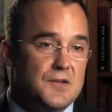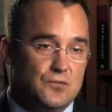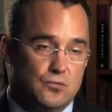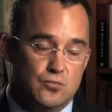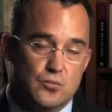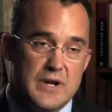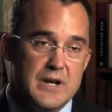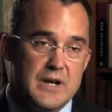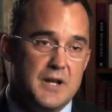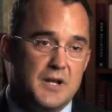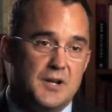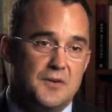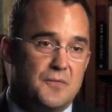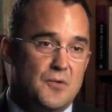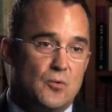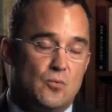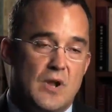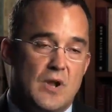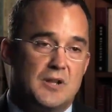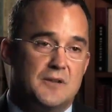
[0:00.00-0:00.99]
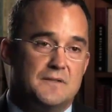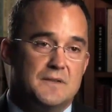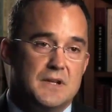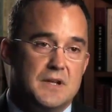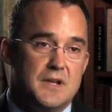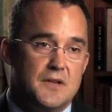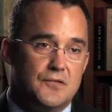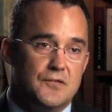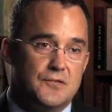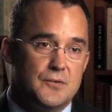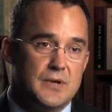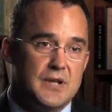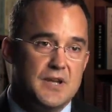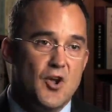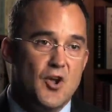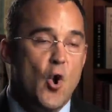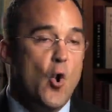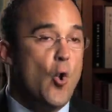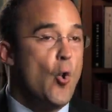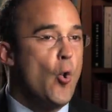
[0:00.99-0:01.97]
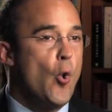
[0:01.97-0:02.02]
his reading of the relevant
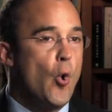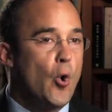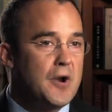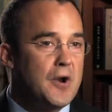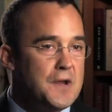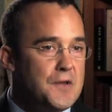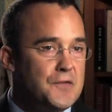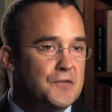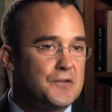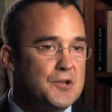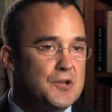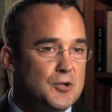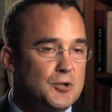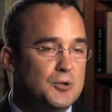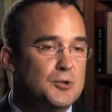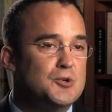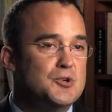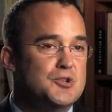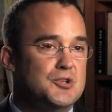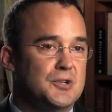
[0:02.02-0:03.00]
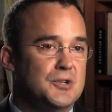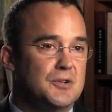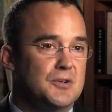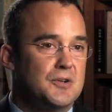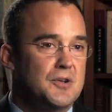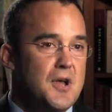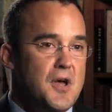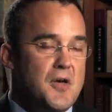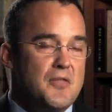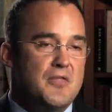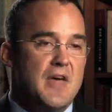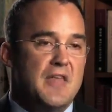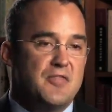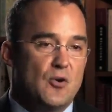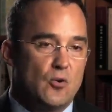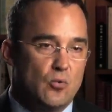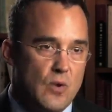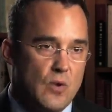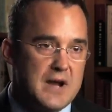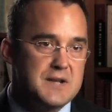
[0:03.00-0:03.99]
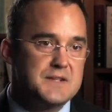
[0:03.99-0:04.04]
history or his conclusion that
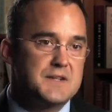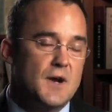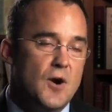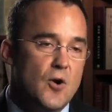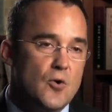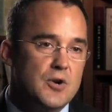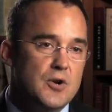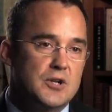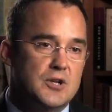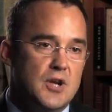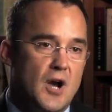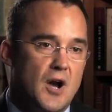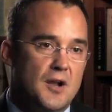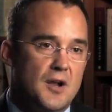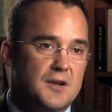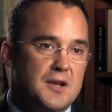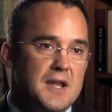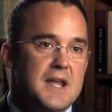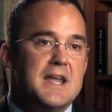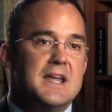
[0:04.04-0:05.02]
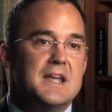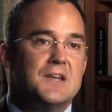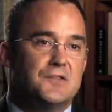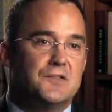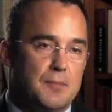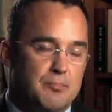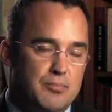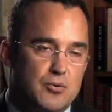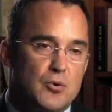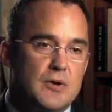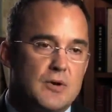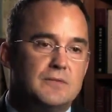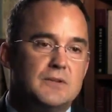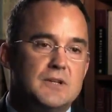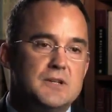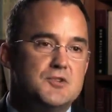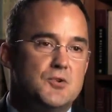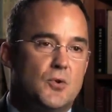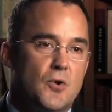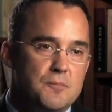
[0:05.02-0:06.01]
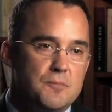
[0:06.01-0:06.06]
the right to own a gun is a
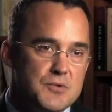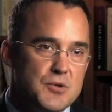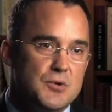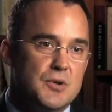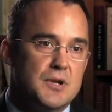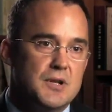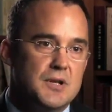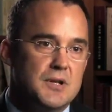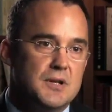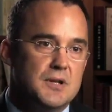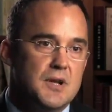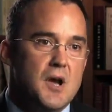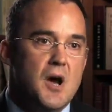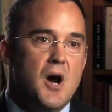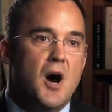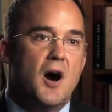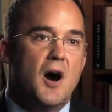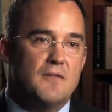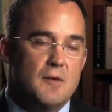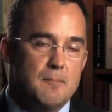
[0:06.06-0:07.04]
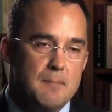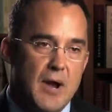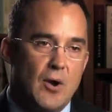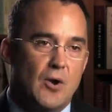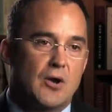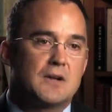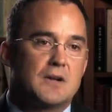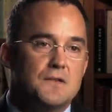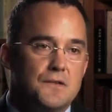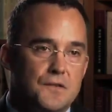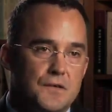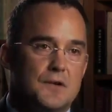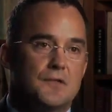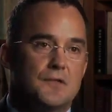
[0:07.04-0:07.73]
privilege or immunity of American